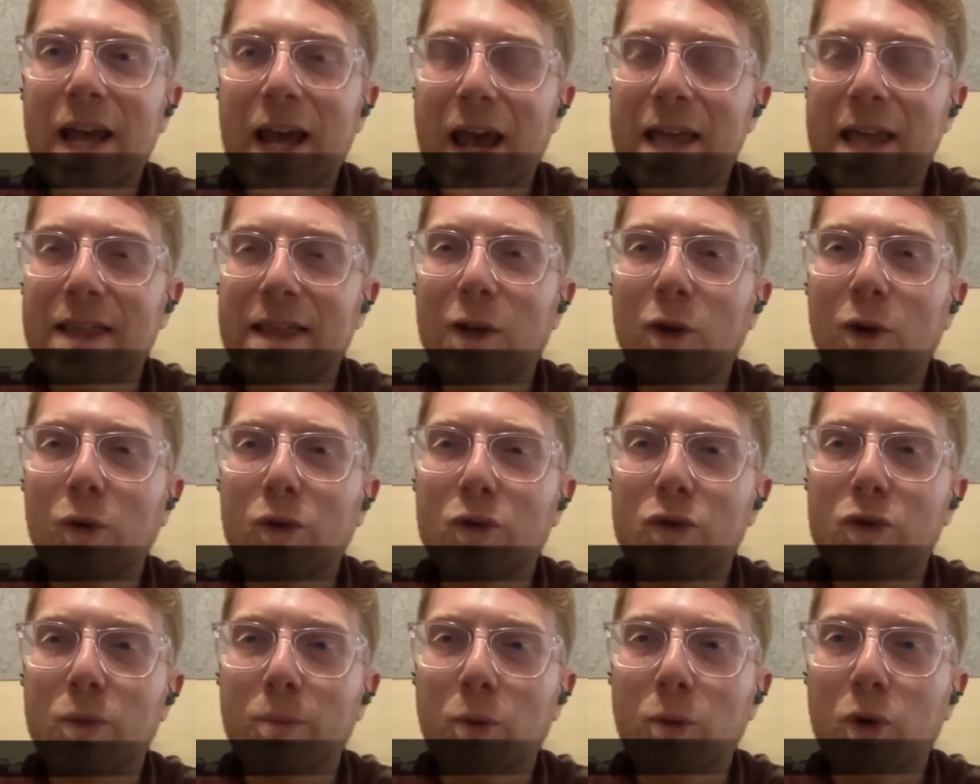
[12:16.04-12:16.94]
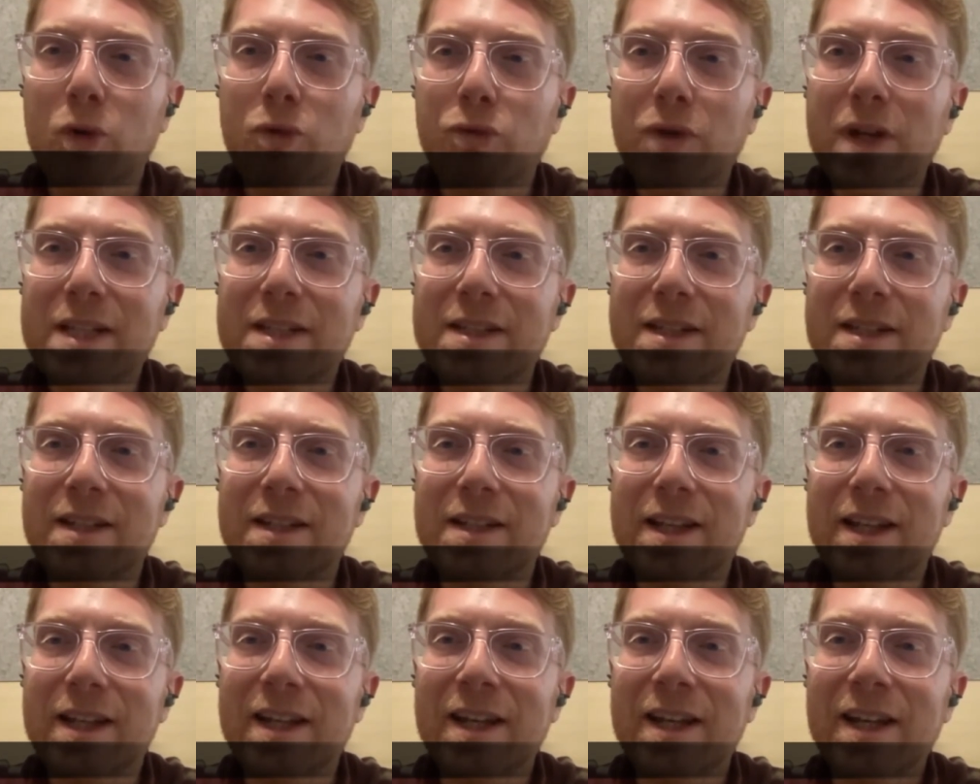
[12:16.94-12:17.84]
And then also more
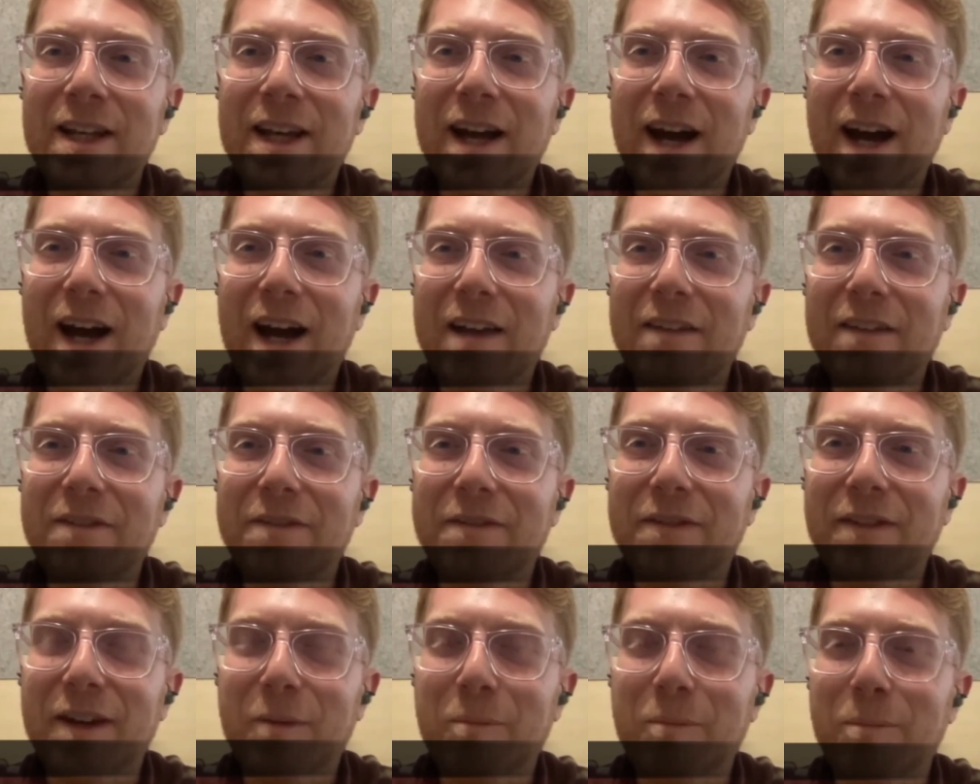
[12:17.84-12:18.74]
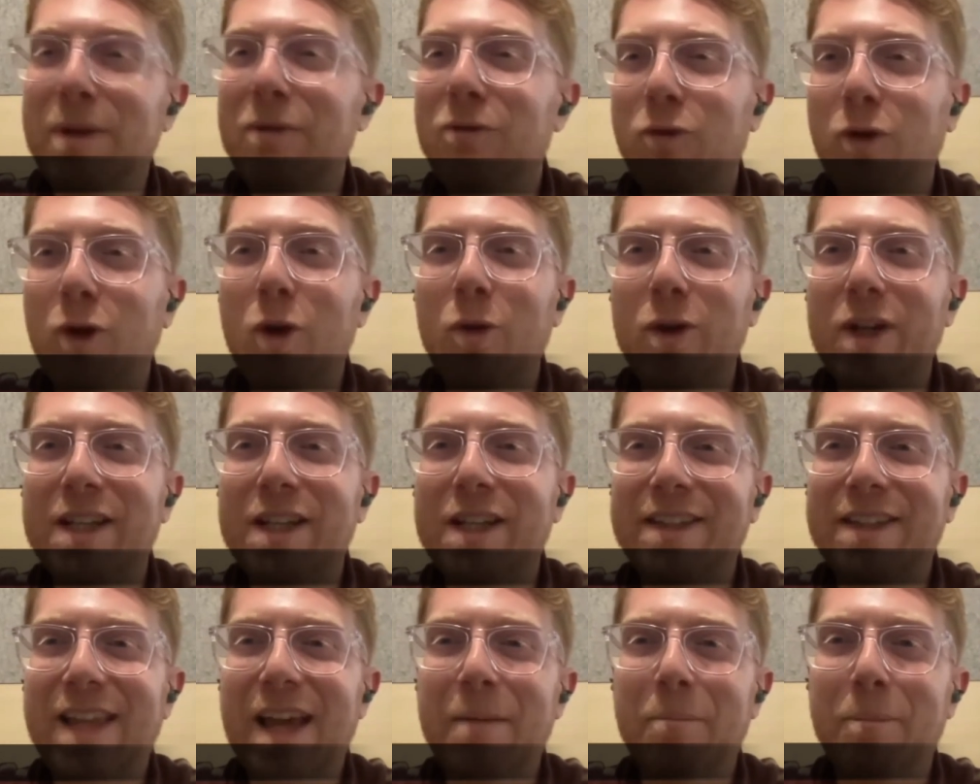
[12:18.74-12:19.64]
recently, I've been following
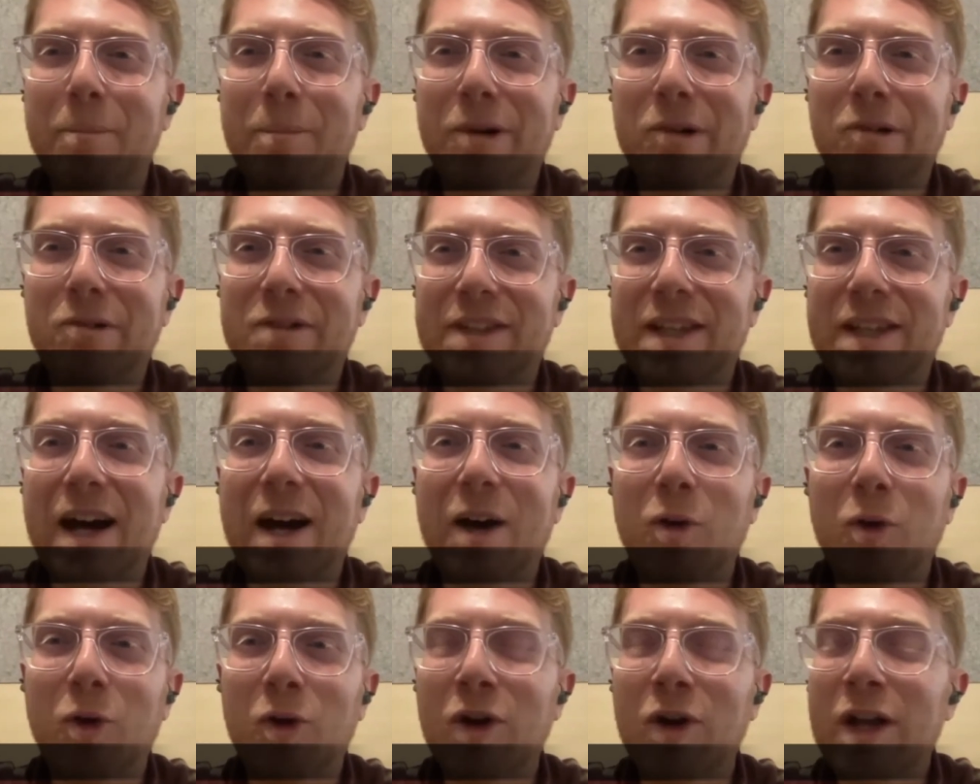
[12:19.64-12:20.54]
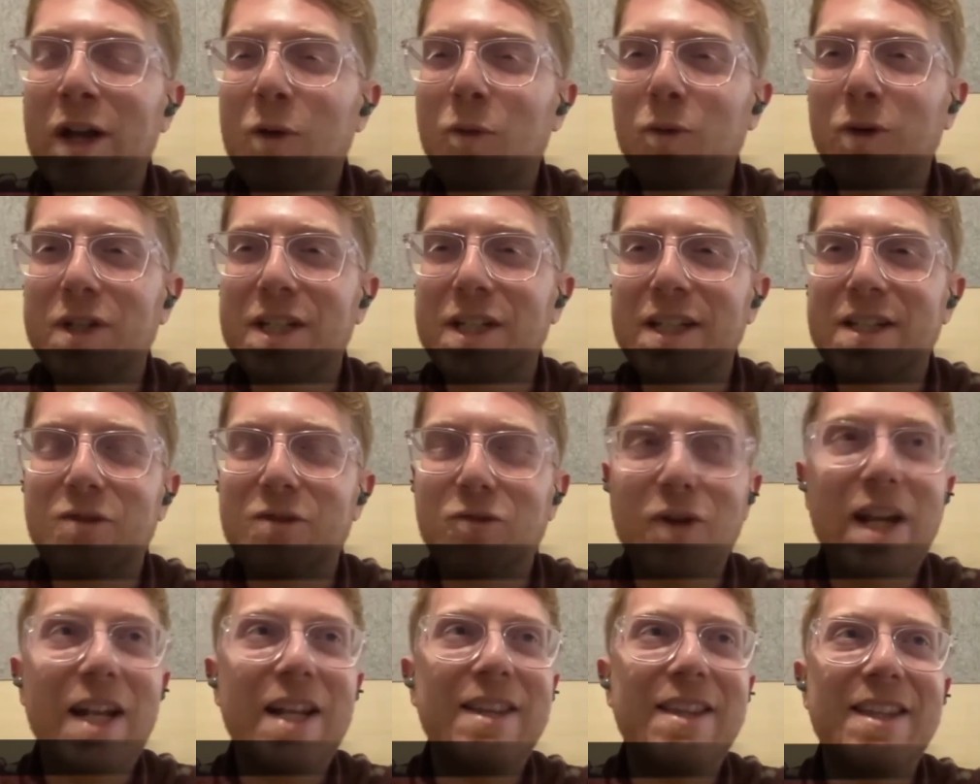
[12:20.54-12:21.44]
Tempo DAO, which is
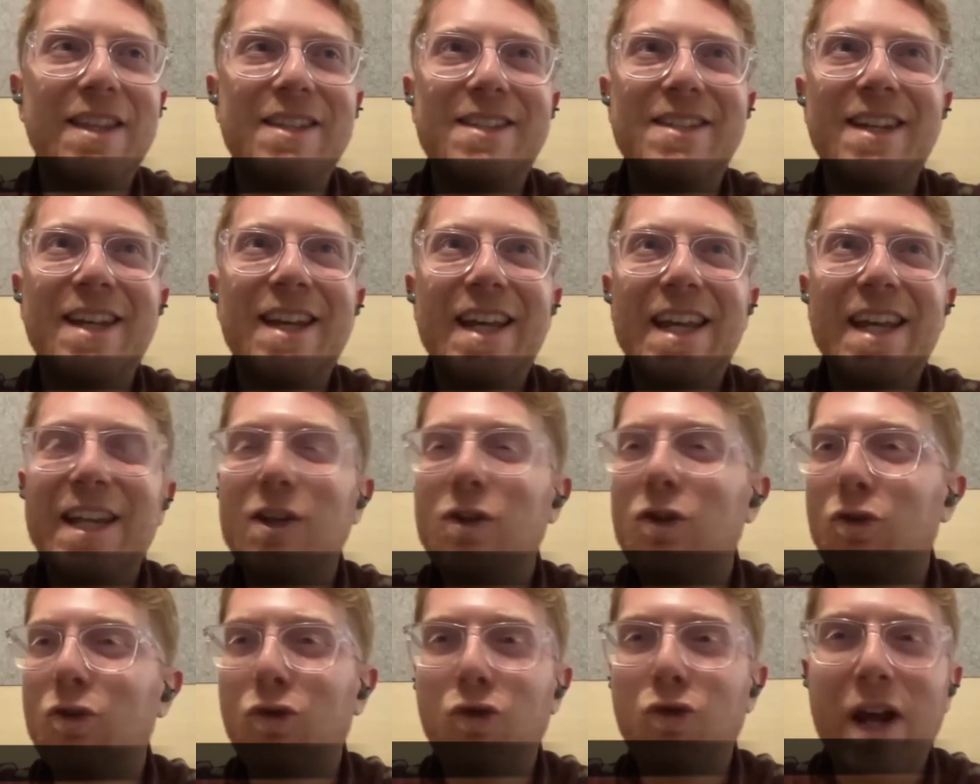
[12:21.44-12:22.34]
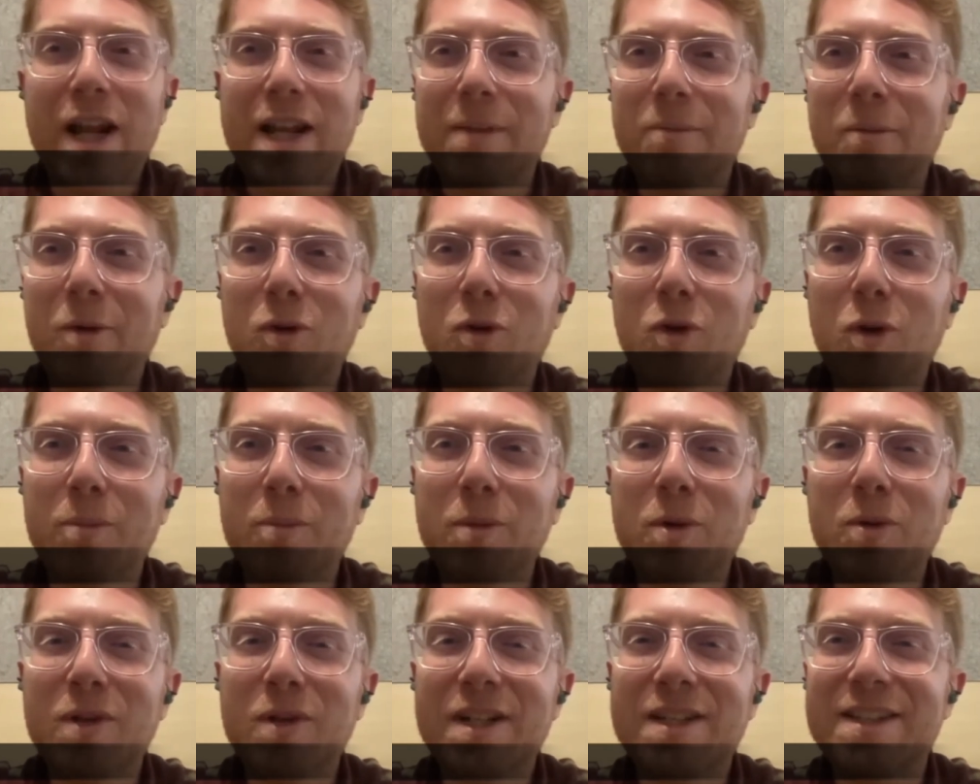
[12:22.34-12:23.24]
really this incredible
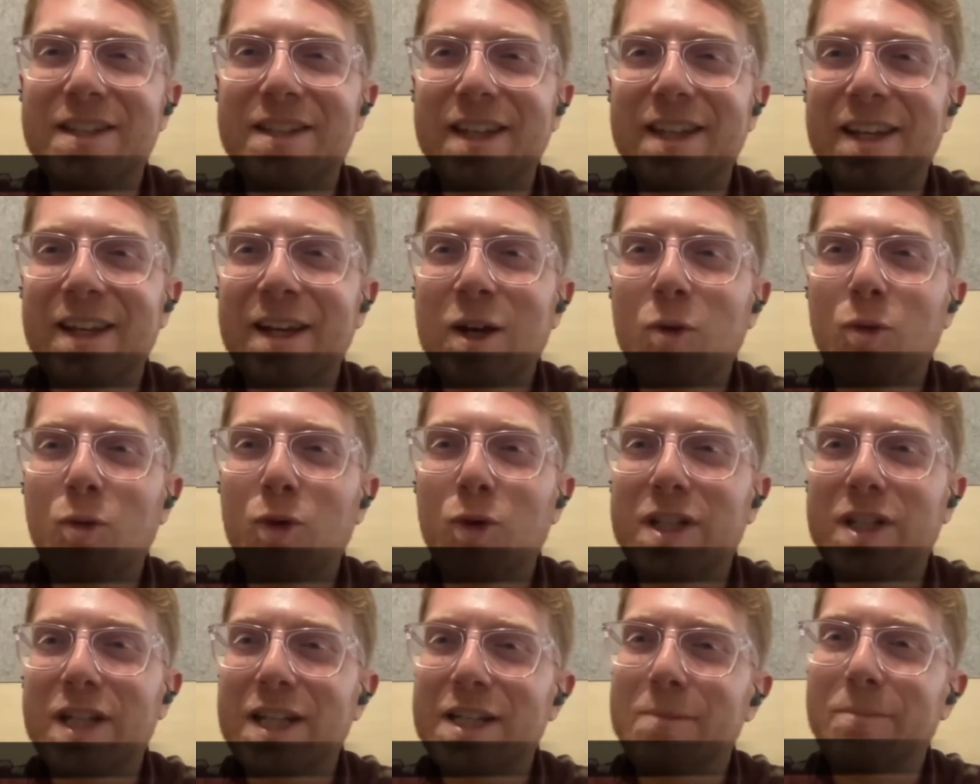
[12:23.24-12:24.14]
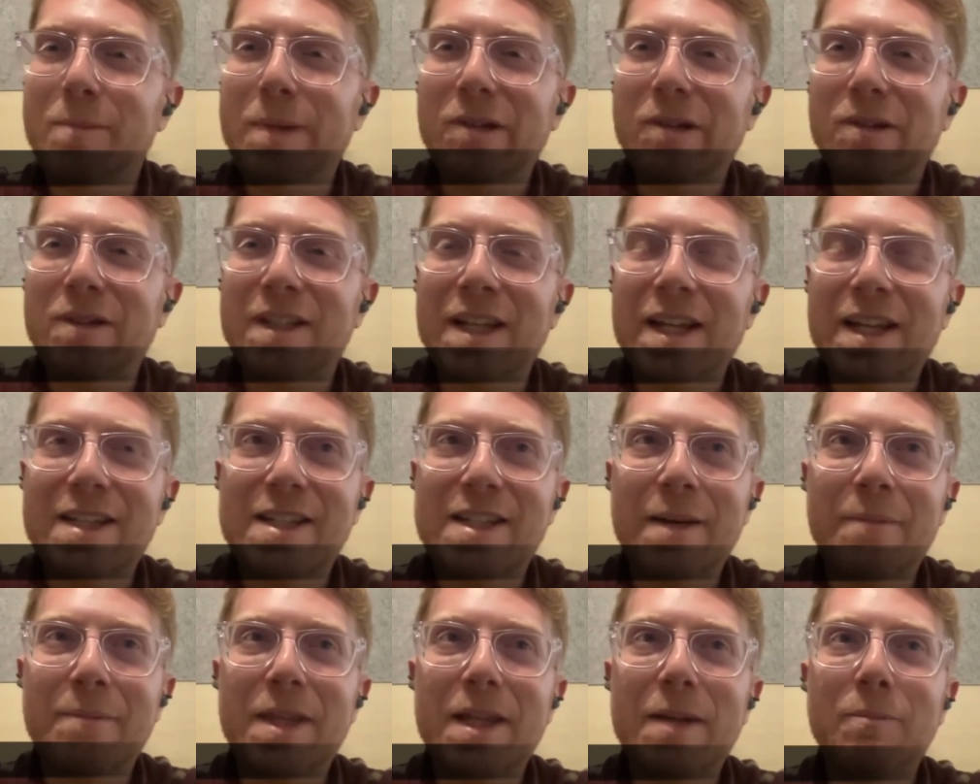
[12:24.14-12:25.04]
community which has built
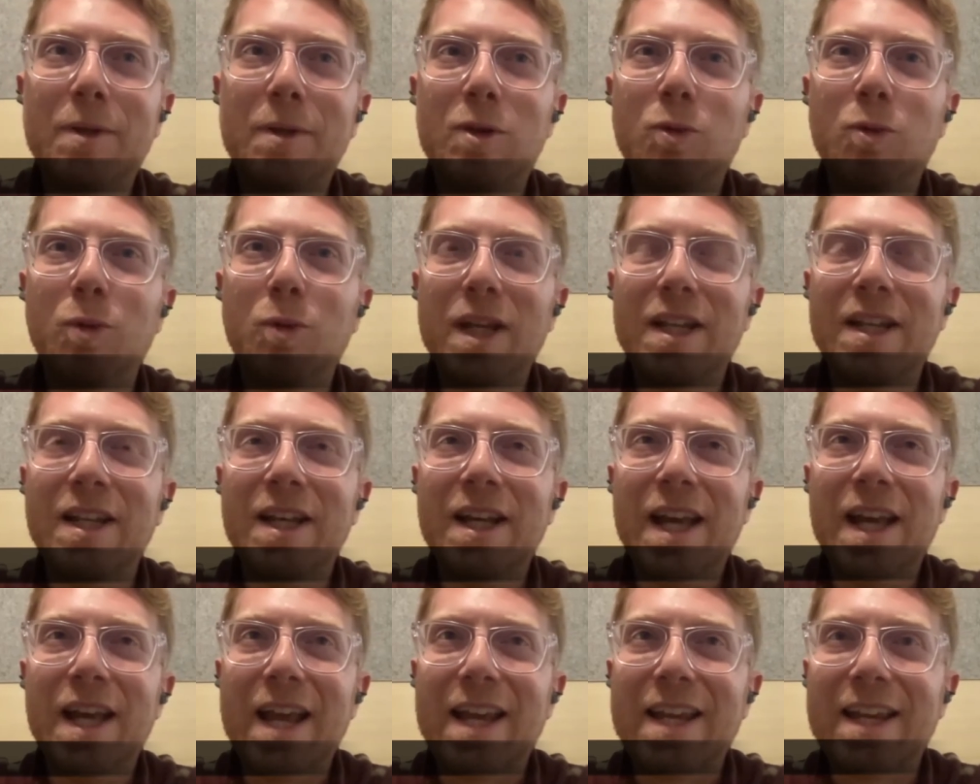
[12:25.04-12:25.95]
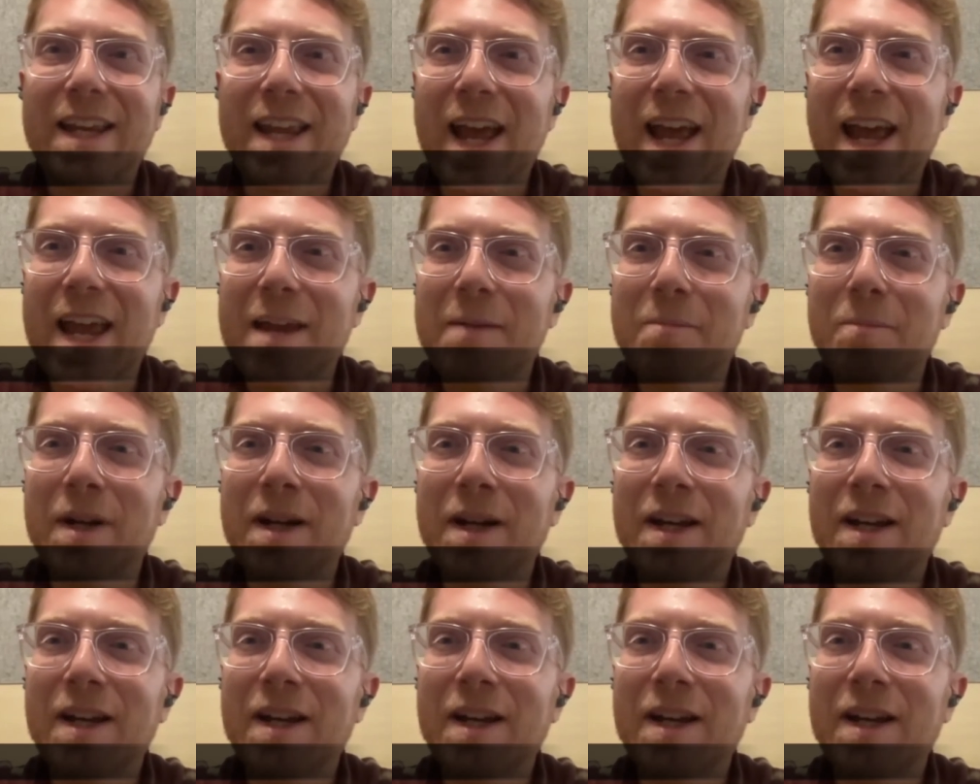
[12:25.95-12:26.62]
something between a game,